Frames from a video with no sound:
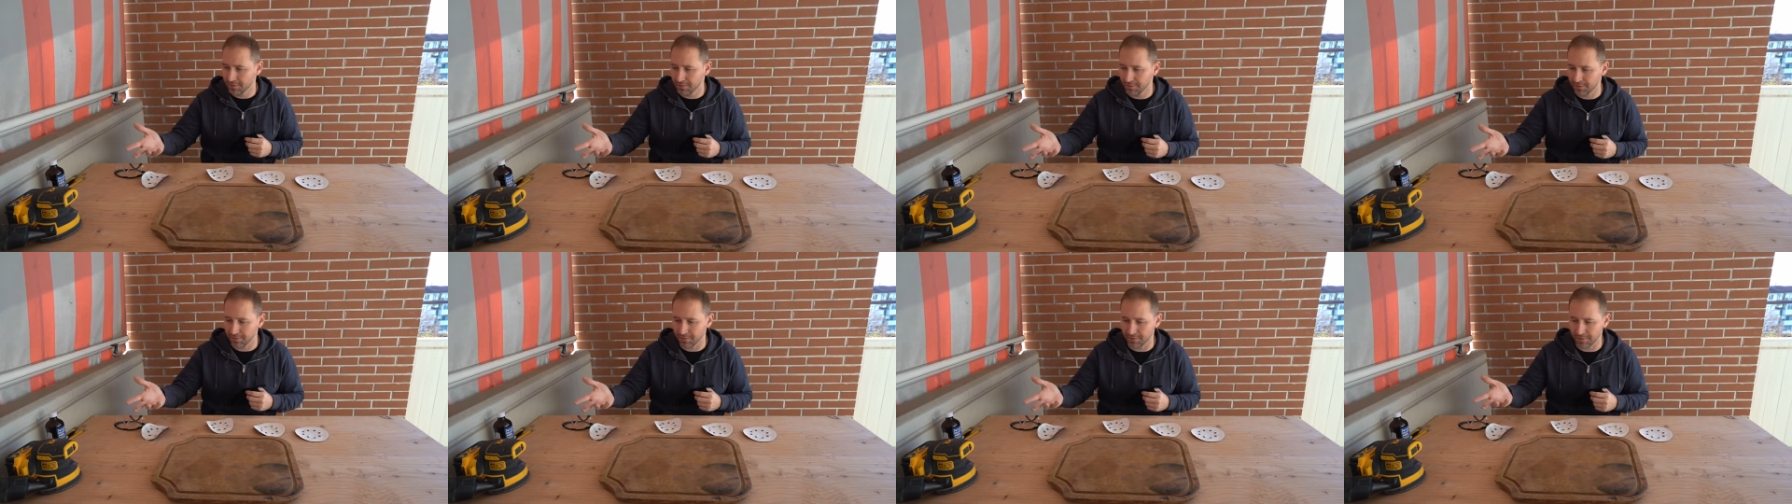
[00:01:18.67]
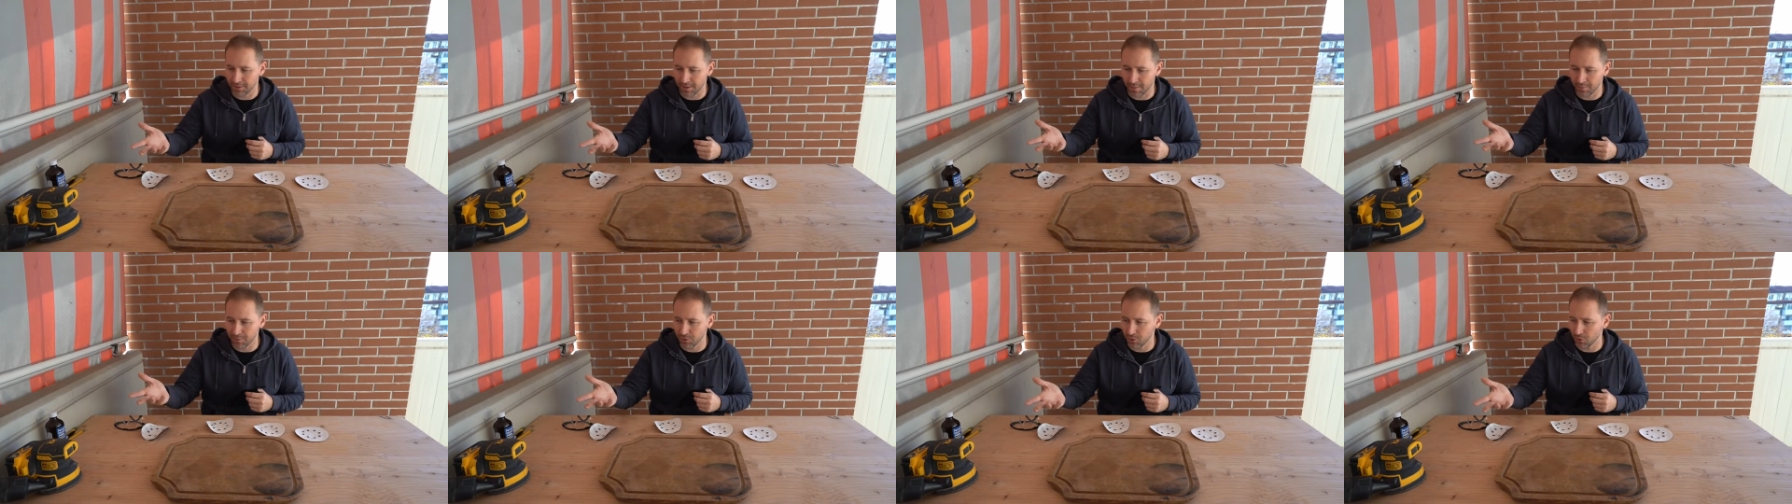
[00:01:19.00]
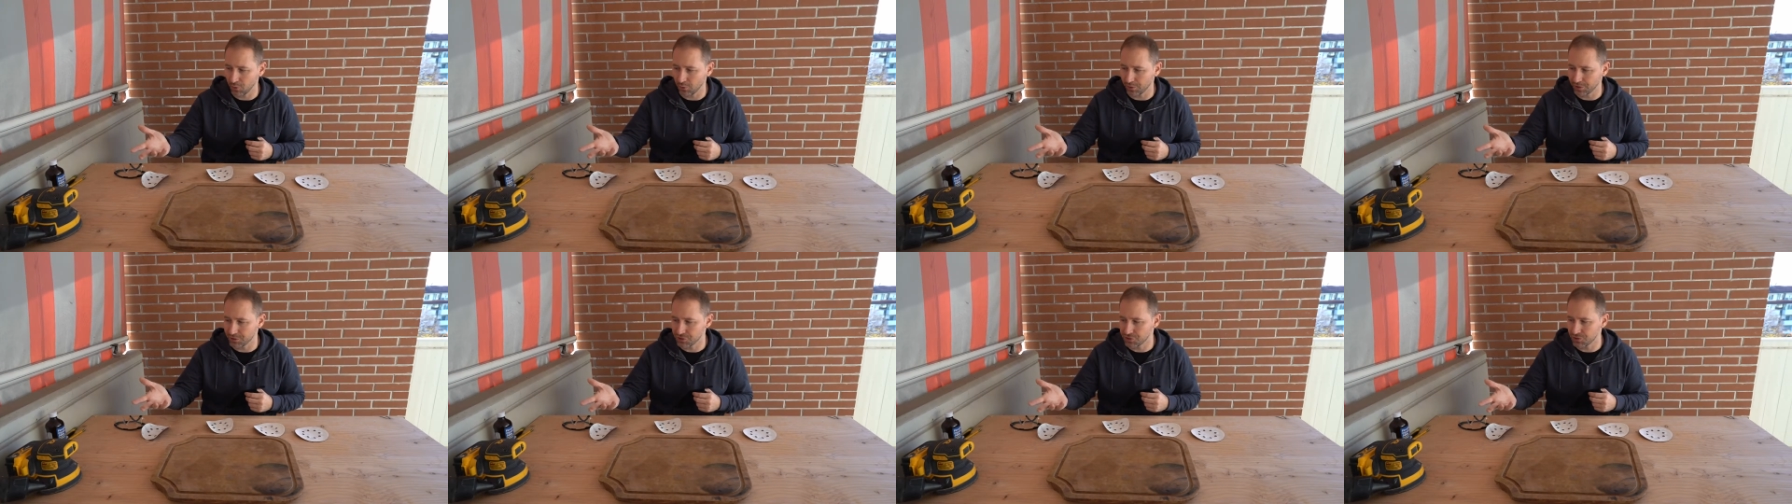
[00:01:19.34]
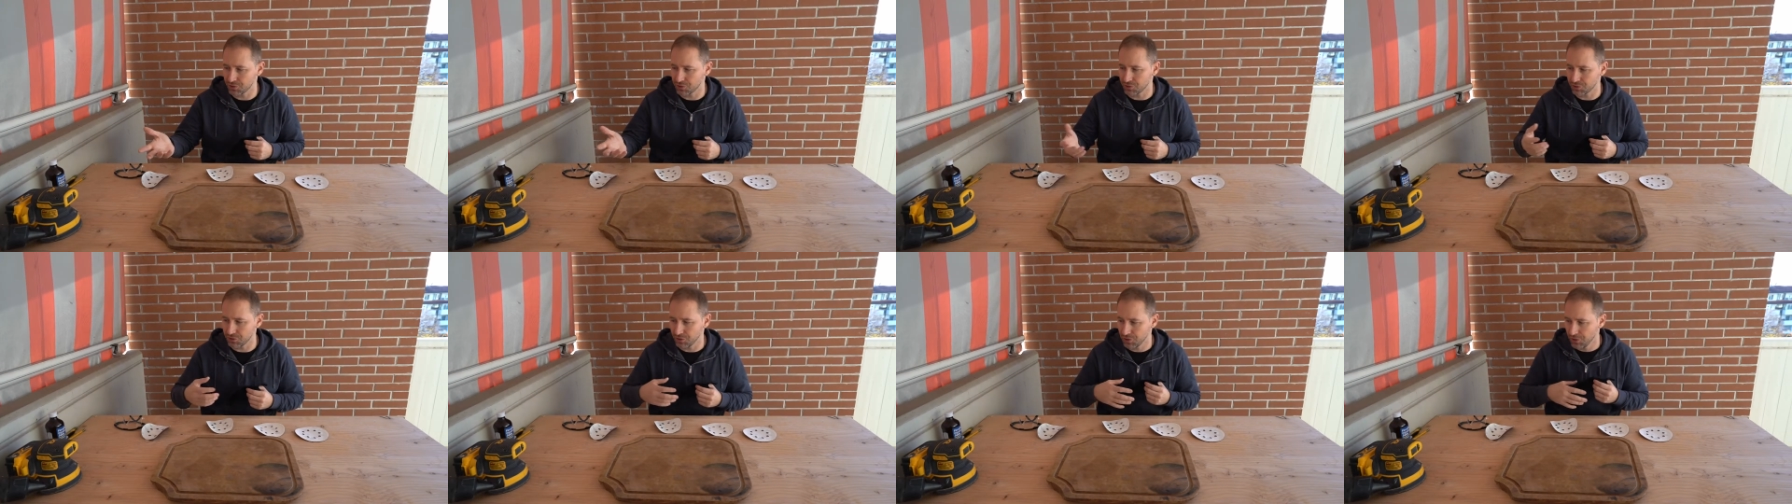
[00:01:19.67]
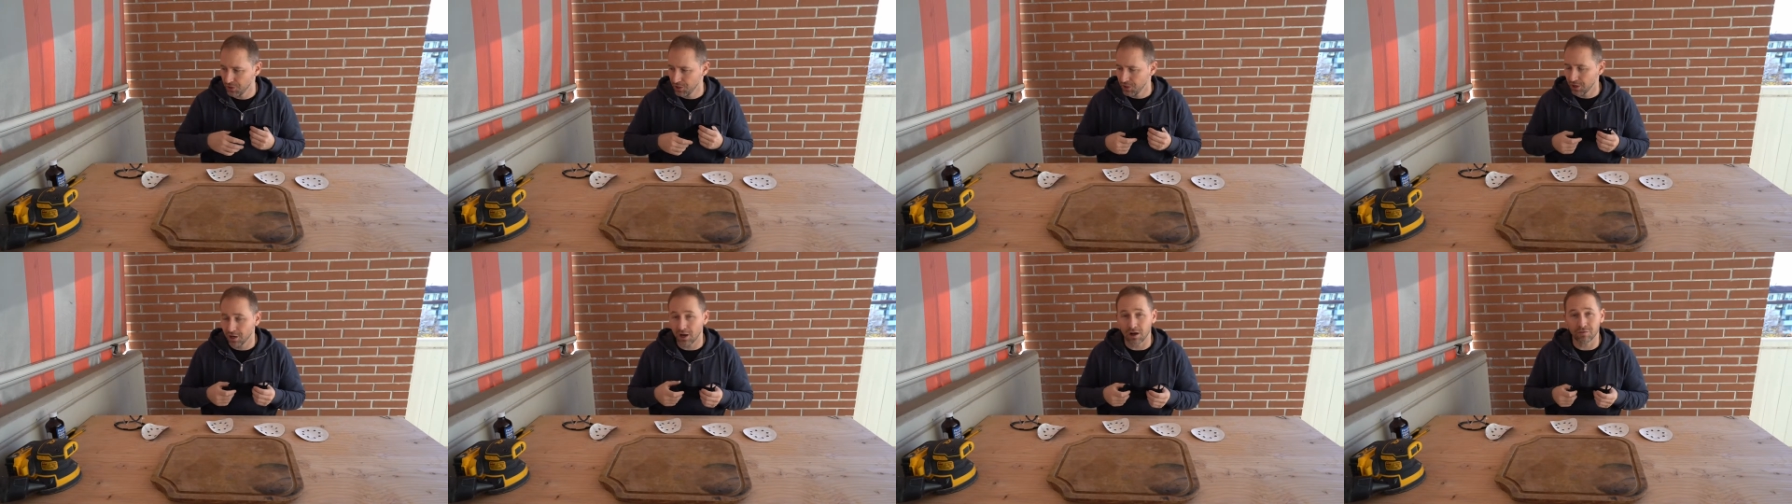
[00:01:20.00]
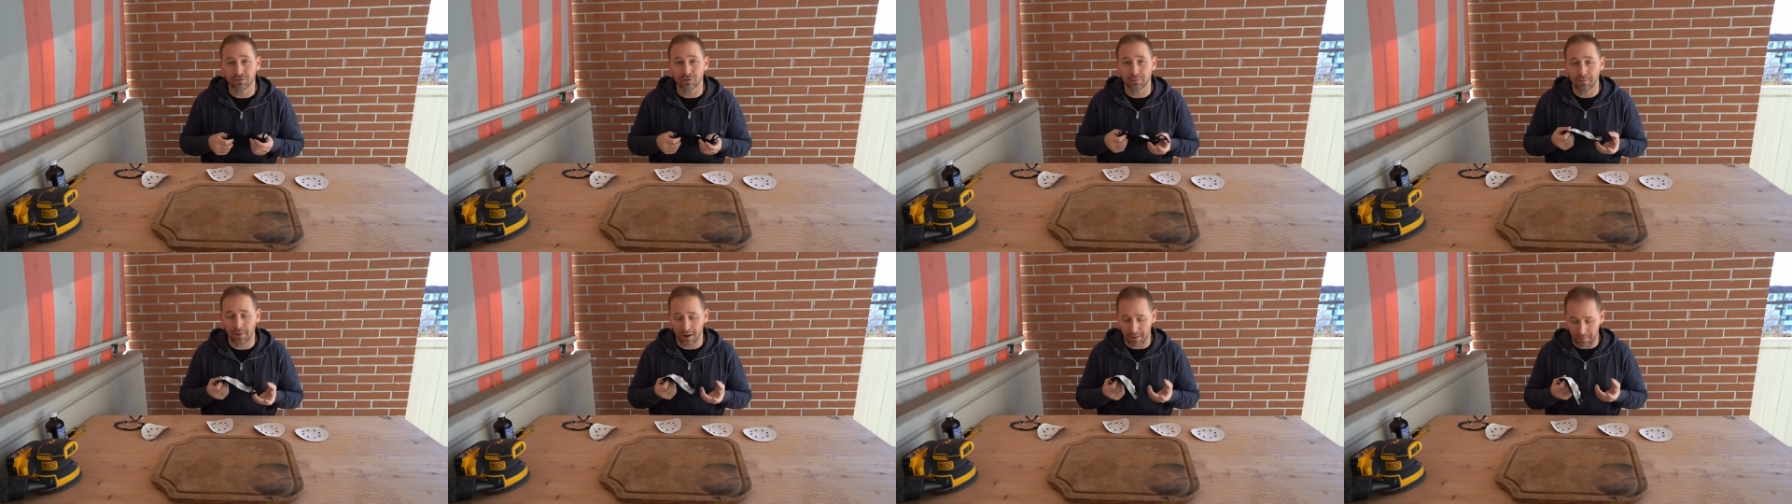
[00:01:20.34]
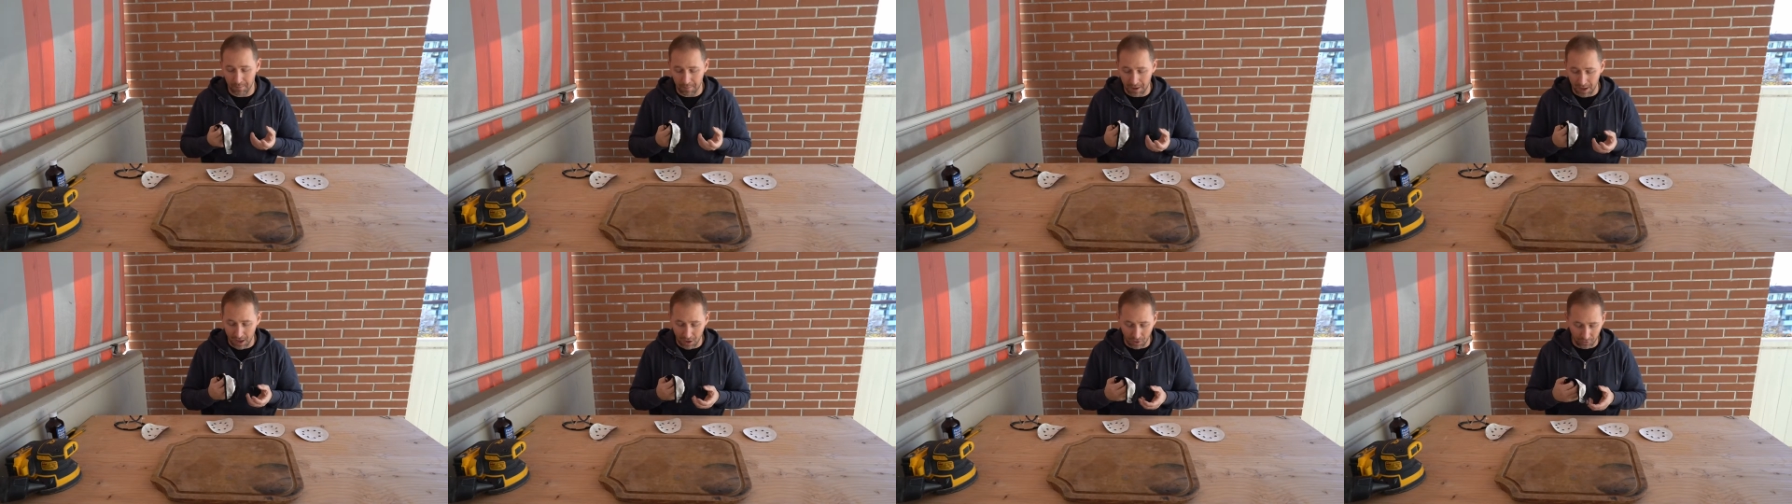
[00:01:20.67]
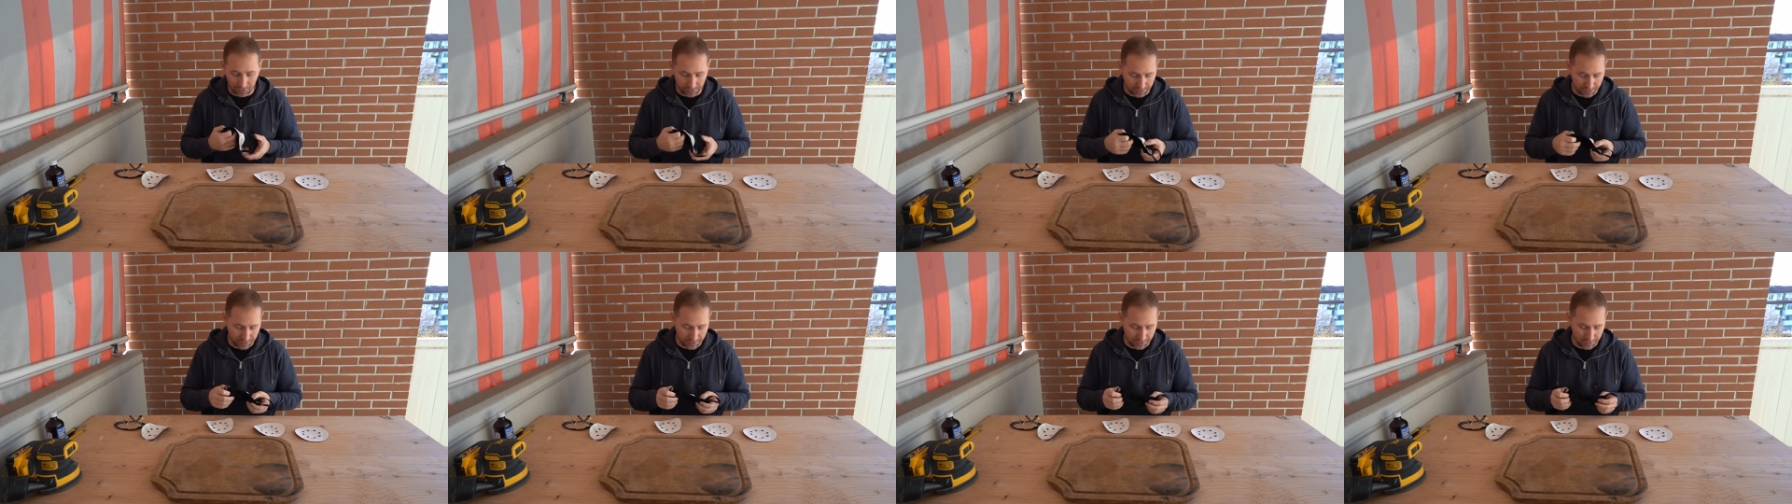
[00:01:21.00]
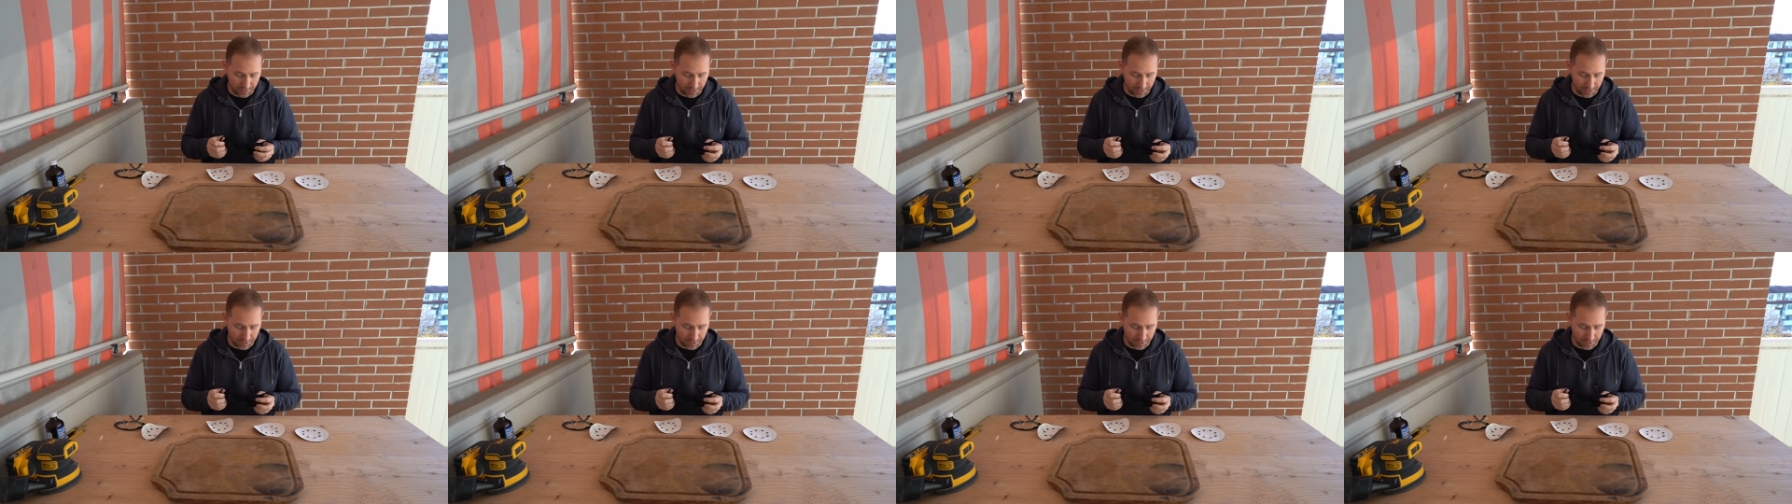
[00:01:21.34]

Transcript: I'm going to cover my mouth